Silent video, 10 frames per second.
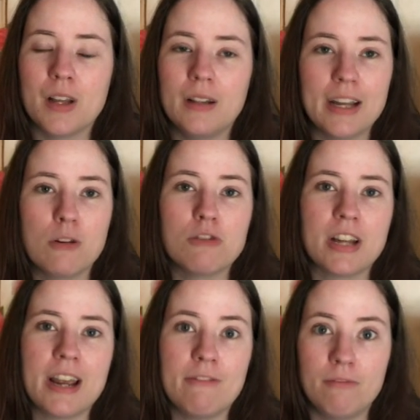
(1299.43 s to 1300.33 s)
like
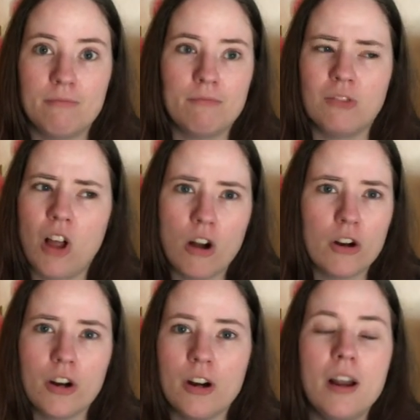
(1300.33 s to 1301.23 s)
crochet
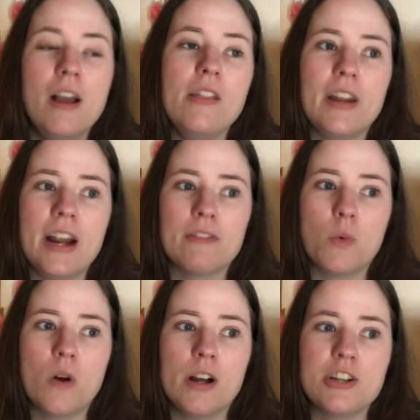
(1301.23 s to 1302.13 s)
vlogger that I ever
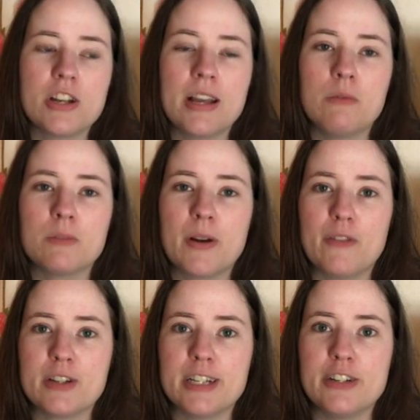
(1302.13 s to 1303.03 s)
watched, and that was my
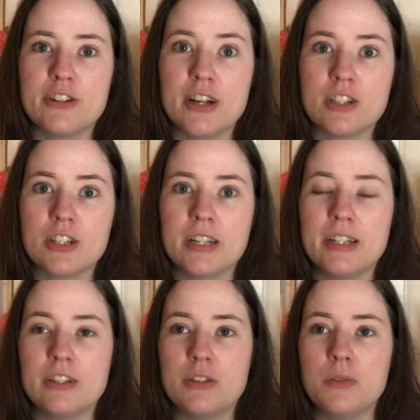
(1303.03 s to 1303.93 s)
first introduction
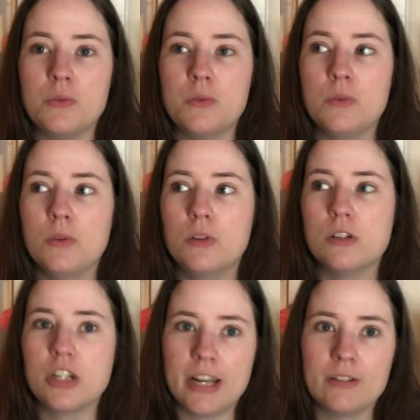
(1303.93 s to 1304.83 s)
into
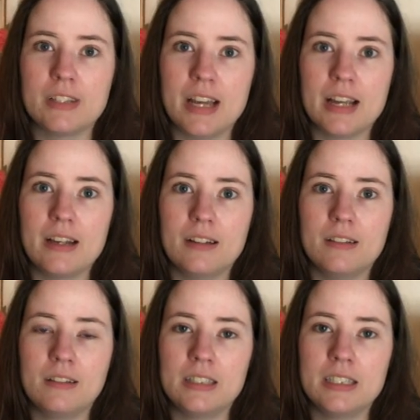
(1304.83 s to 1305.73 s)
channels like
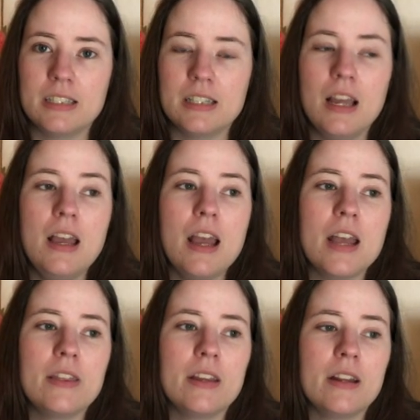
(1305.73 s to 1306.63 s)
this.
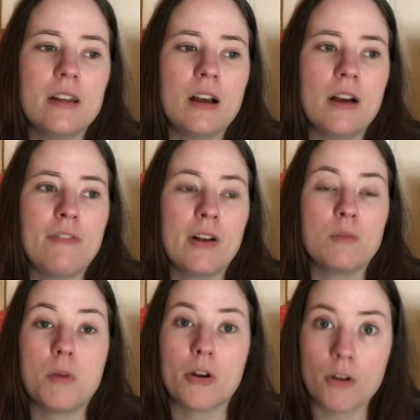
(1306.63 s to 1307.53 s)
And then I found
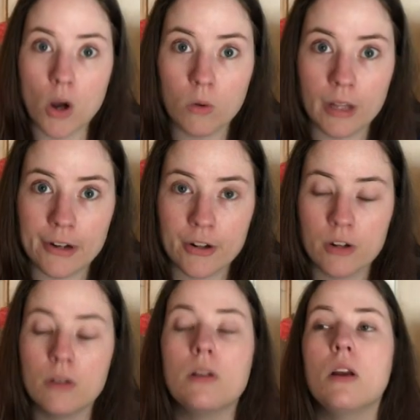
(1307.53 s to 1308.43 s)
Margaret Olander,
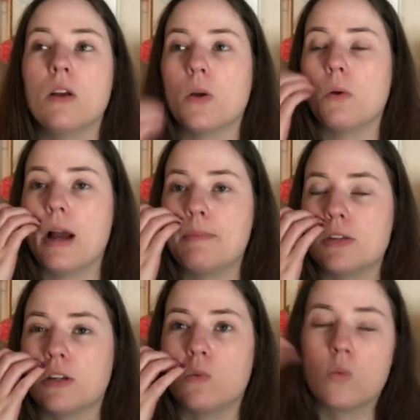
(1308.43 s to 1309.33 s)
who I
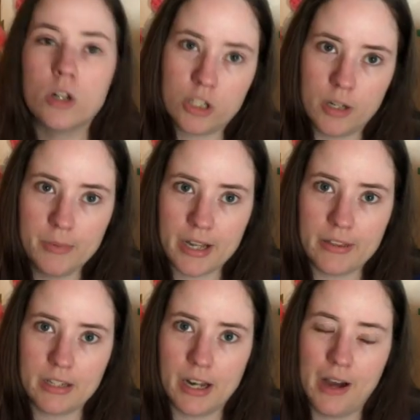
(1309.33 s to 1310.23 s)
absolutely worshipped at
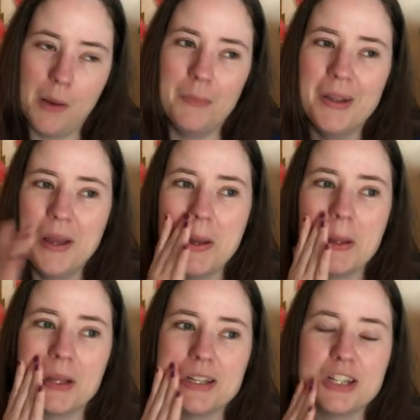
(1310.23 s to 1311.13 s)
the time
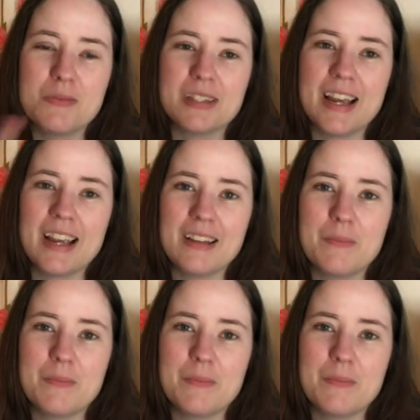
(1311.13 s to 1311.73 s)
because she was like